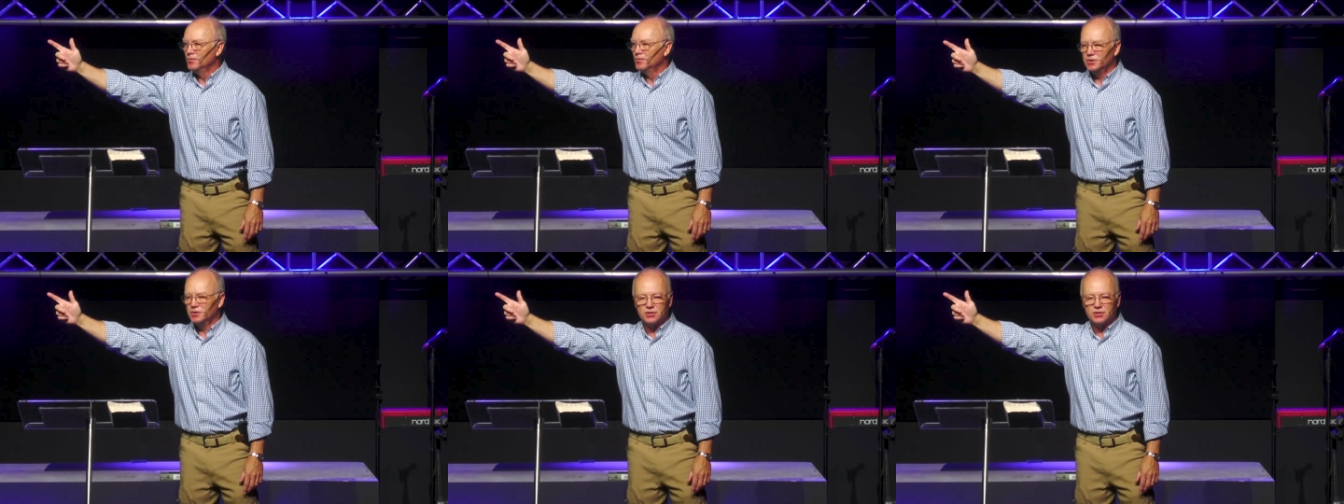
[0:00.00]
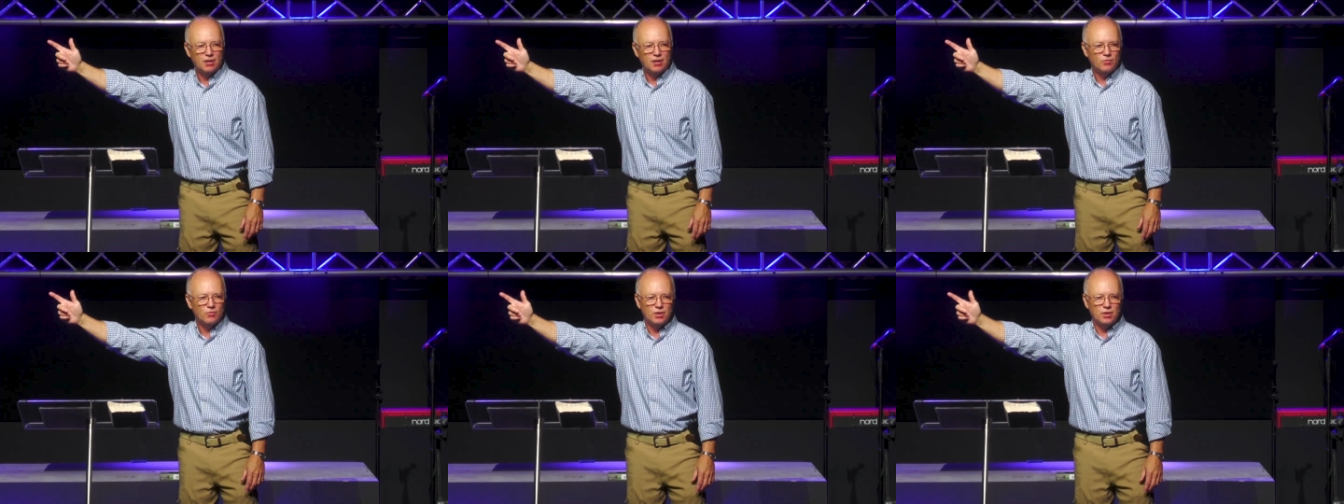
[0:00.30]

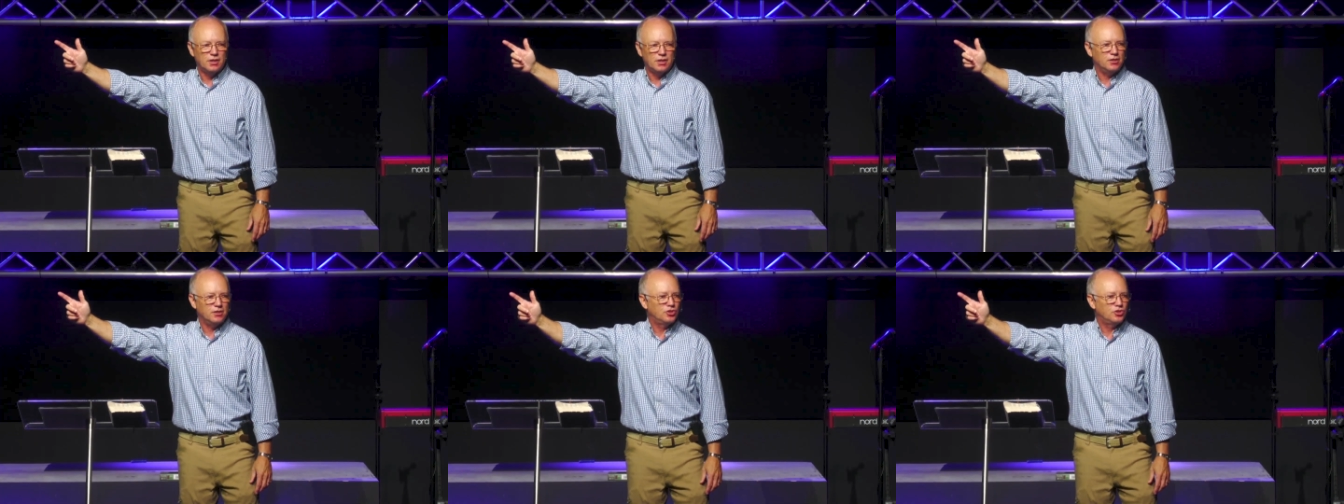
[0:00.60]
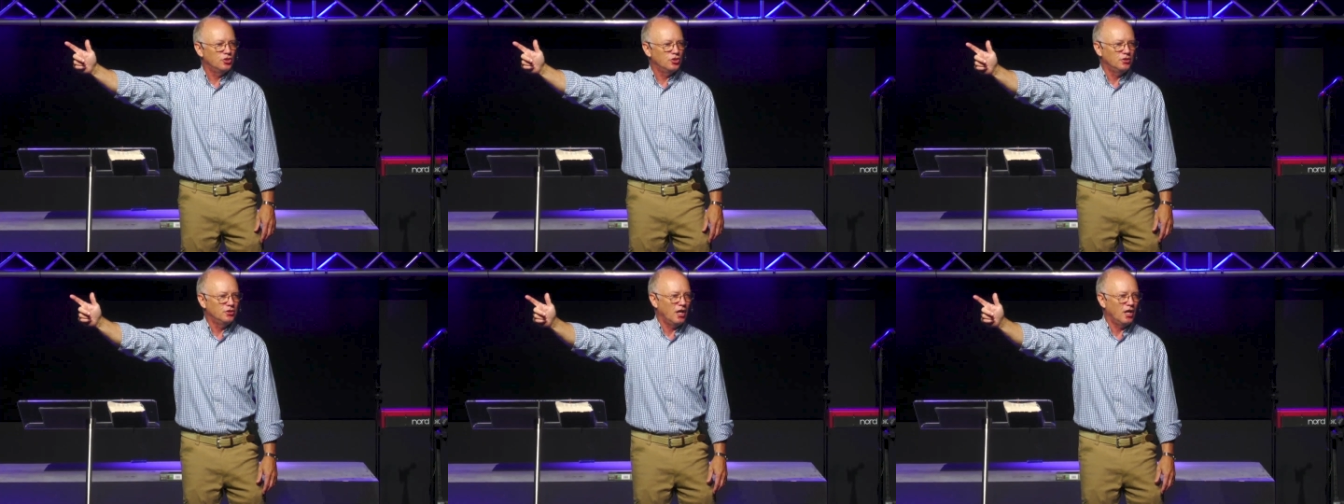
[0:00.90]
someone they
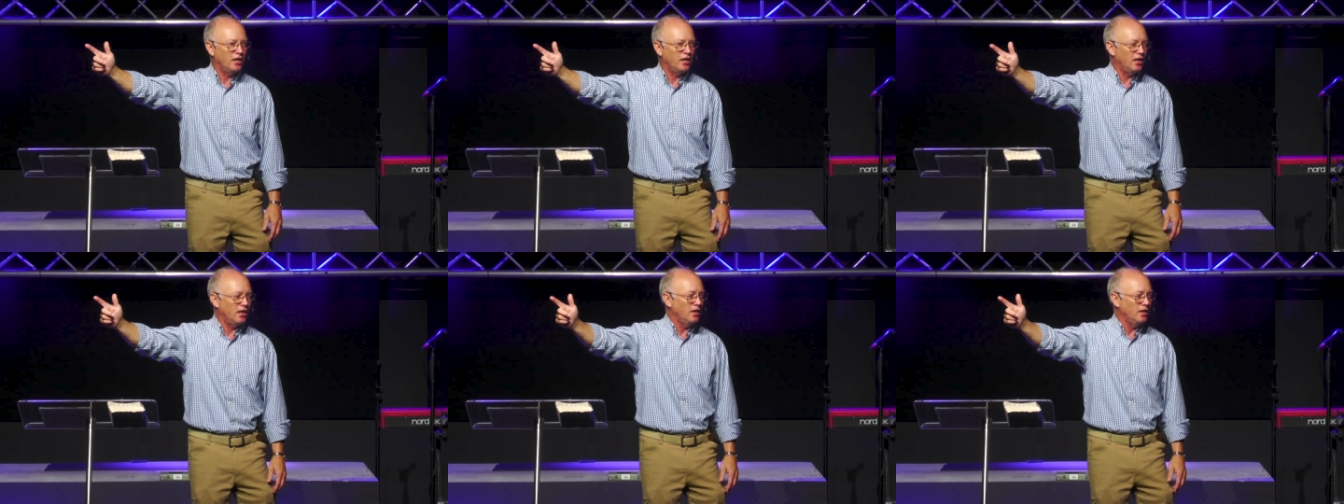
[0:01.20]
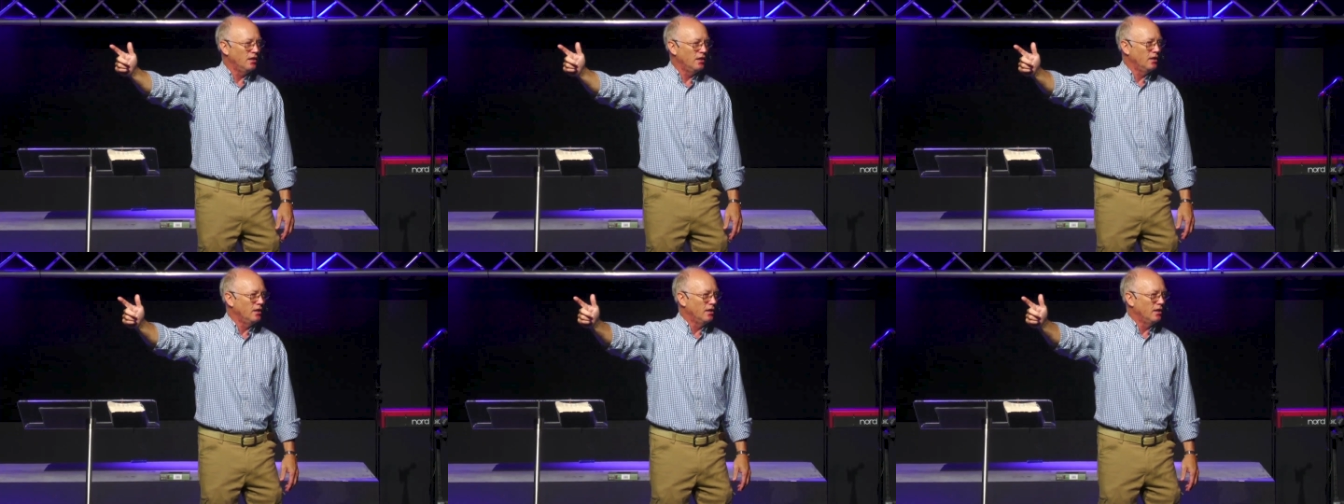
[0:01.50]
should not
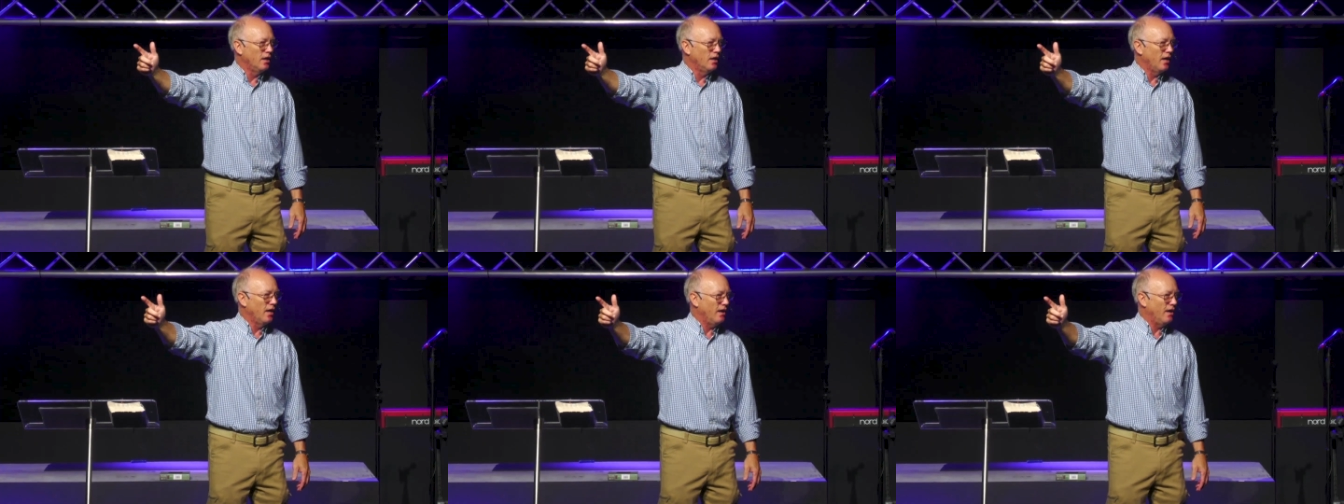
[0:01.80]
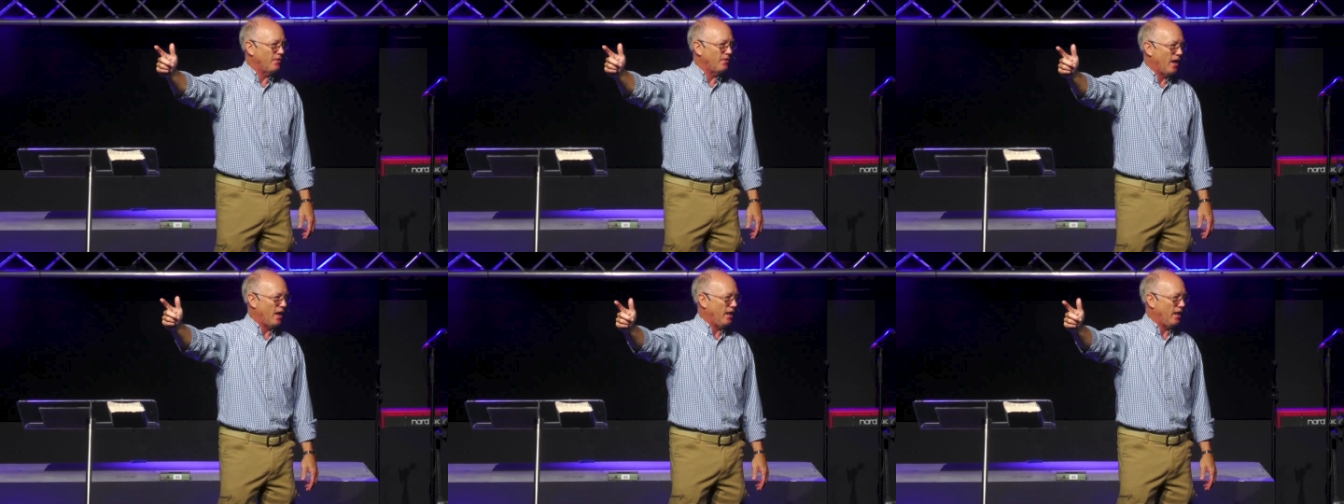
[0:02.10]
have
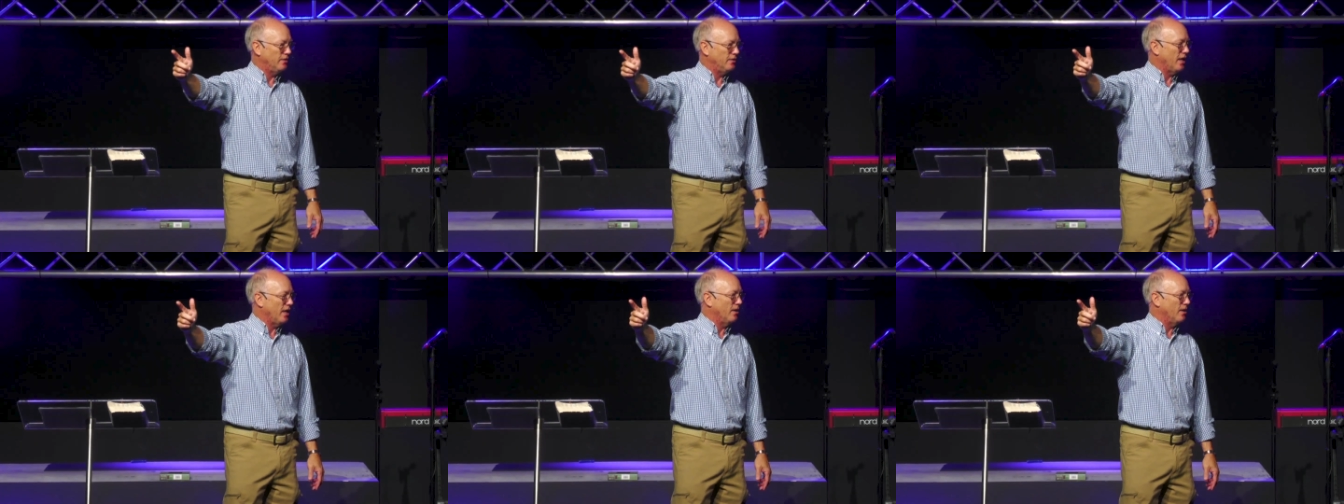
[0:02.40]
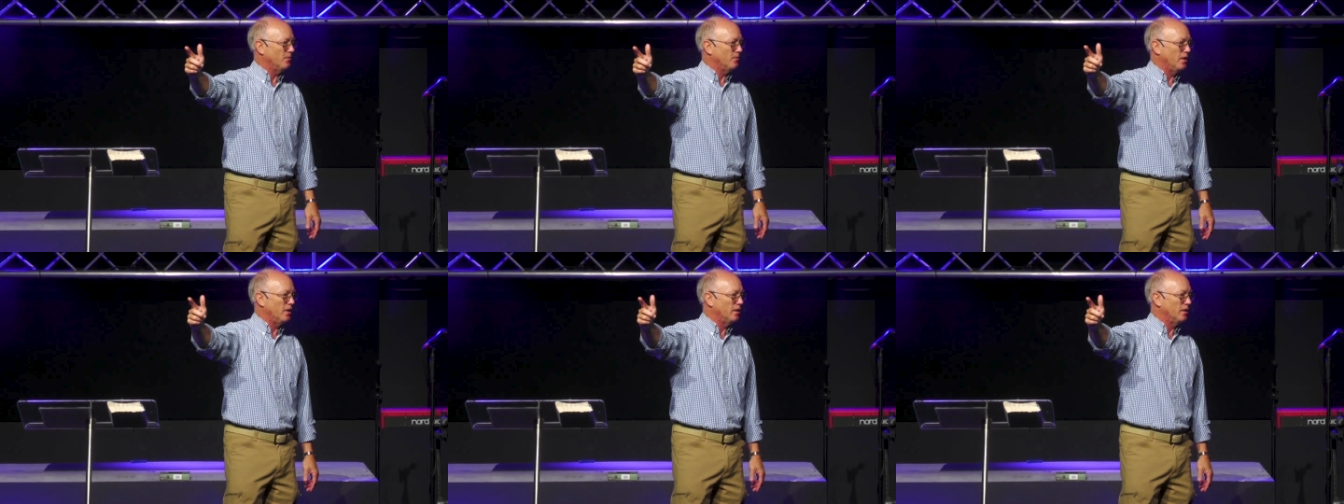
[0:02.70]
had that
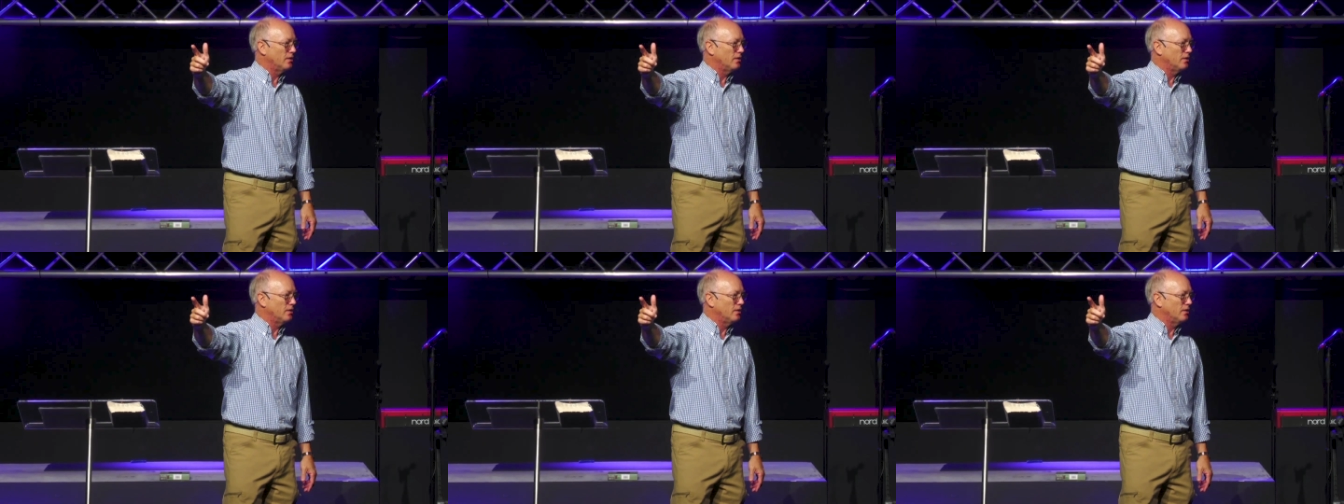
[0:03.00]
with.